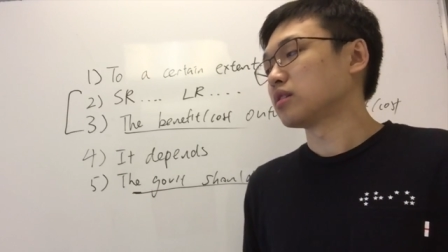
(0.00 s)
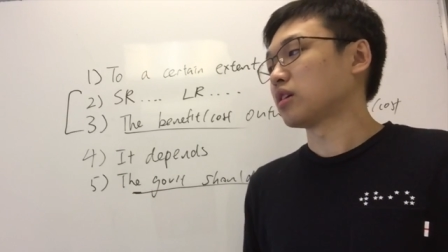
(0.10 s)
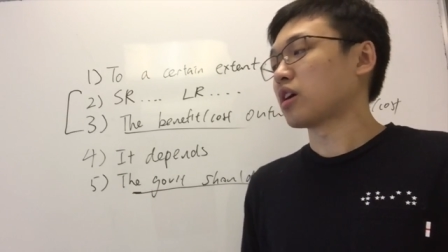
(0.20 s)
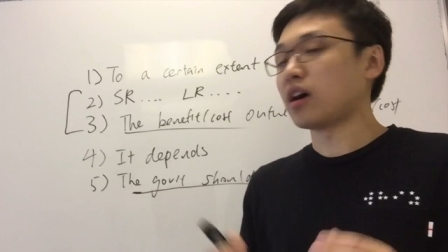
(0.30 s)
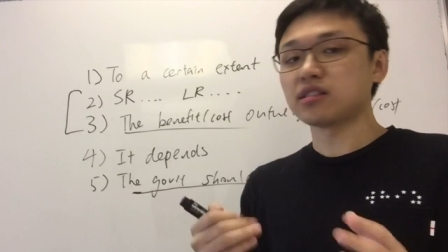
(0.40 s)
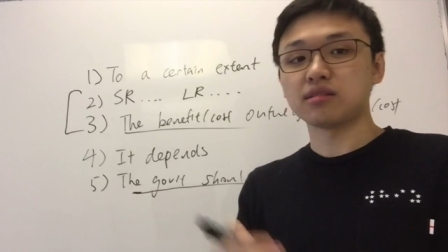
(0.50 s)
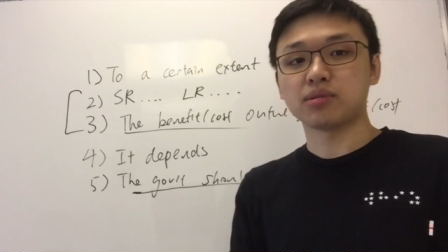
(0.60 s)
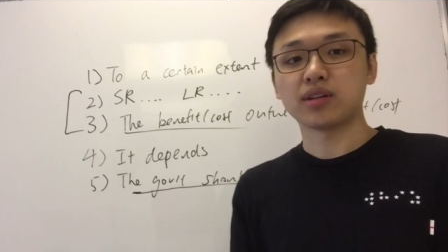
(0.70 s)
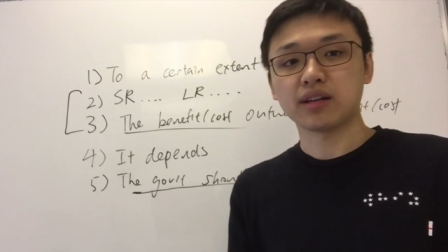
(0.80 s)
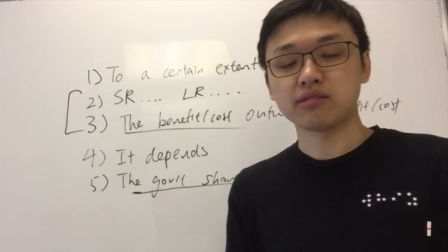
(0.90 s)
the cost of
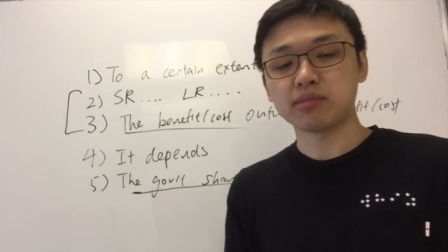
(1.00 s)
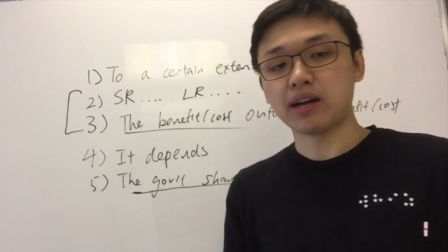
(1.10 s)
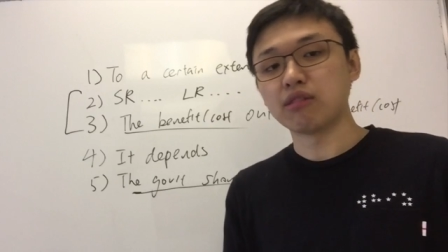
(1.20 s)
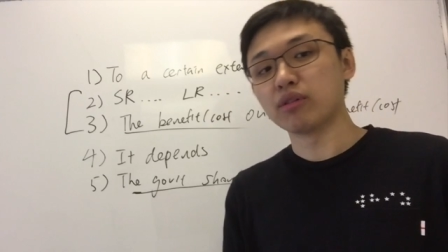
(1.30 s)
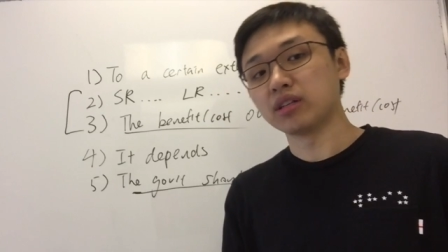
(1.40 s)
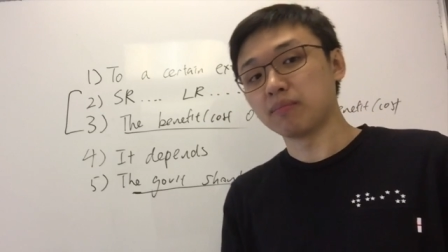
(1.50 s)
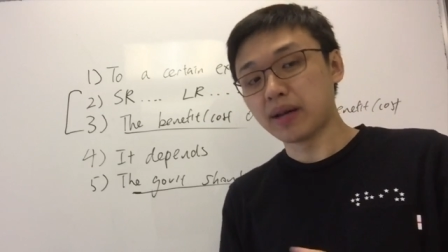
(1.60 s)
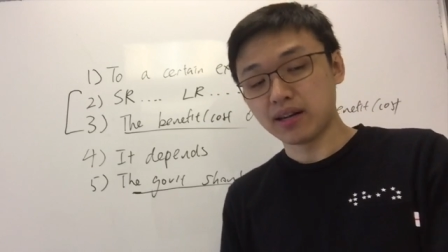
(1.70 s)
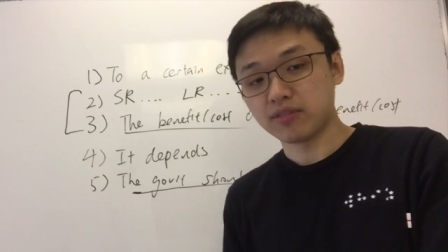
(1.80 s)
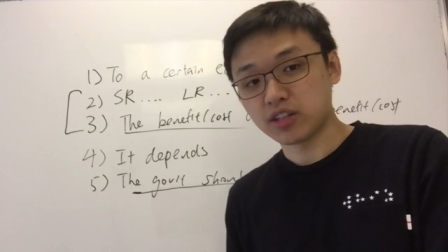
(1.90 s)
protection outweigh the
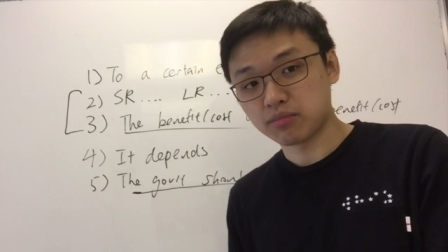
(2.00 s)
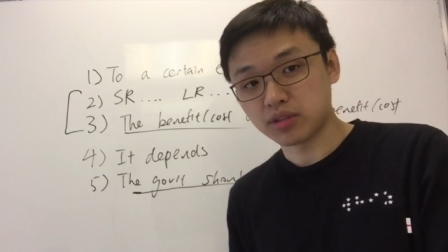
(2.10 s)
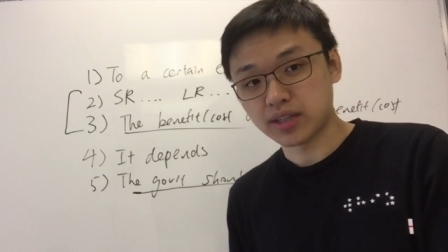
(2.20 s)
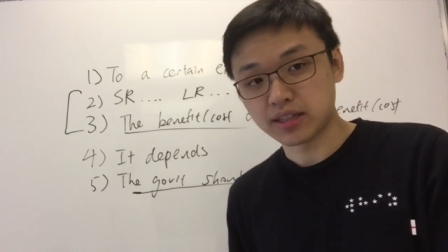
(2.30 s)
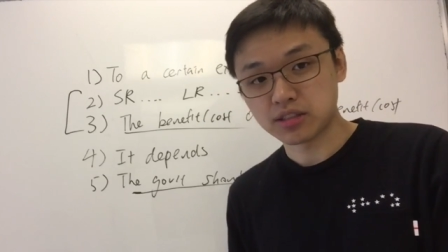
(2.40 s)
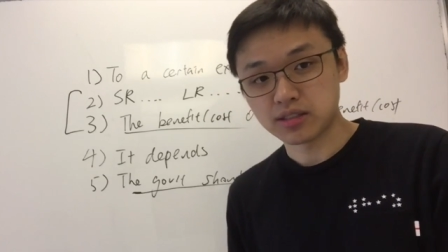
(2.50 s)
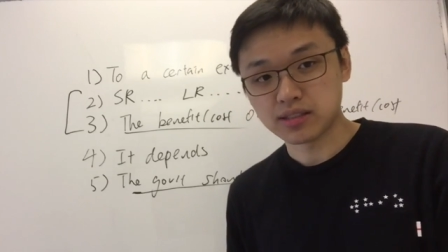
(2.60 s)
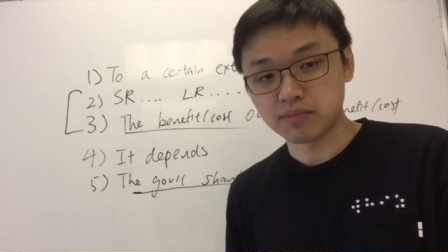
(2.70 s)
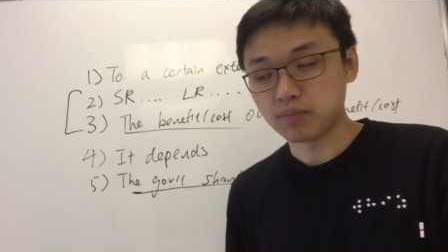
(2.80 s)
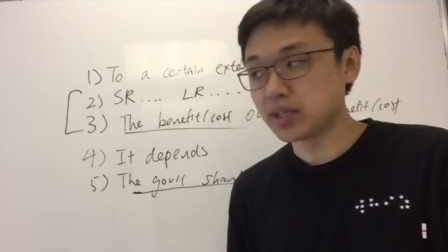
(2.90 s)
benefit of
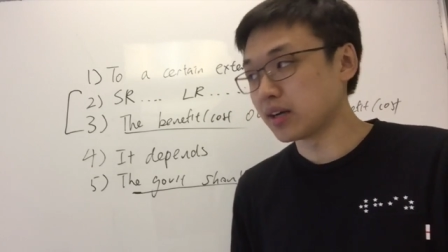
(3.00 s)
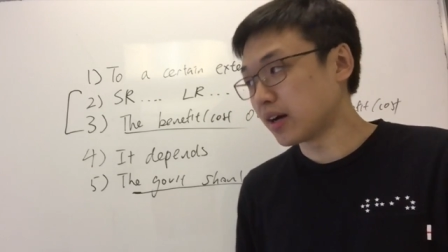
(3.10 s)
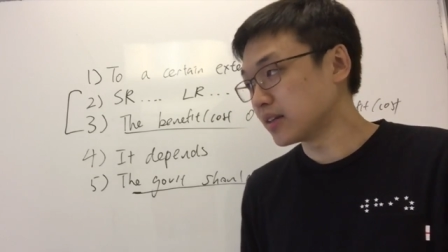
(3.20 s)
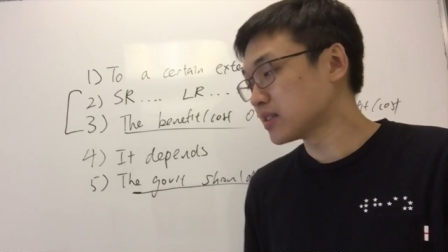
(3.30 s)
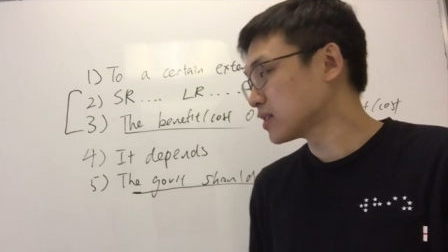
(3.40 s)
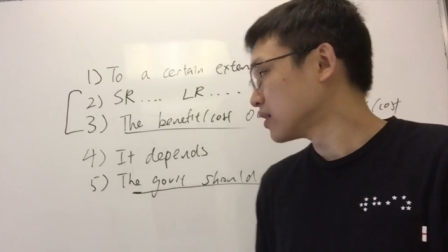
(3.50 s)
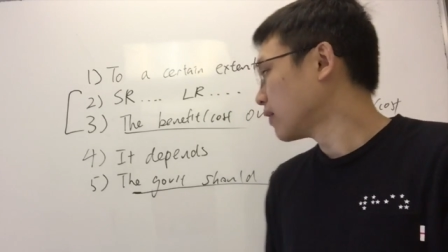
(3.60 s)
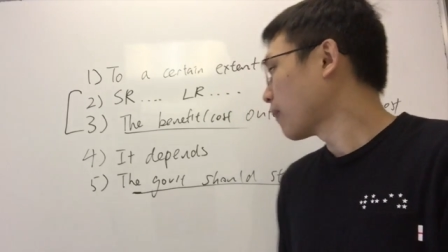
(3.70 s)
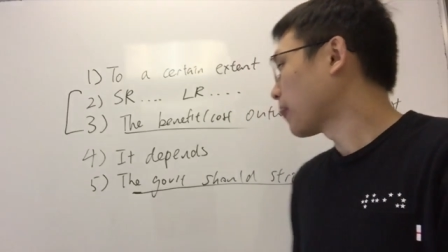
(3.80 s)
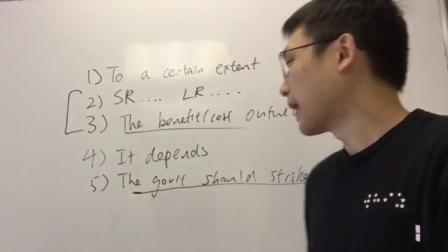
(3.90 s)
protectionism because
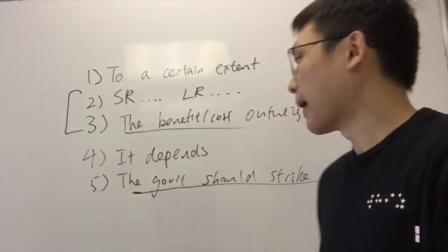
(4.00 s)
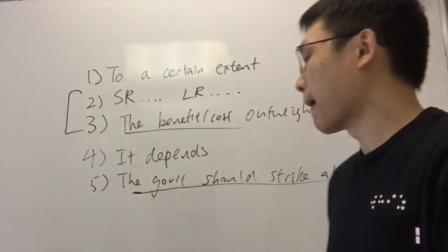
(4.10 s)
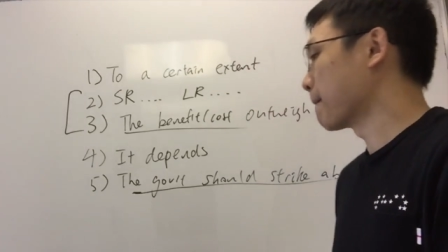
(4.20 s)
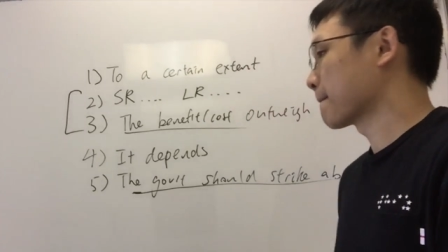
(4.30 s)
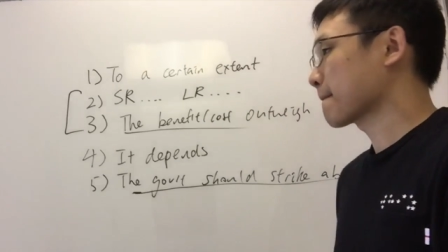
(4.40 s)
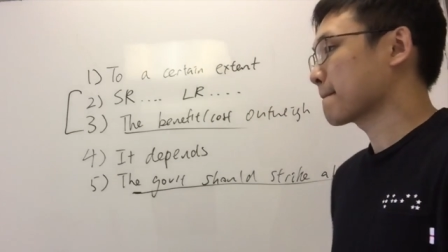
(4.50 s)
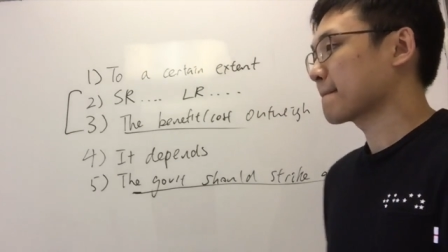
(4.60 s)
um,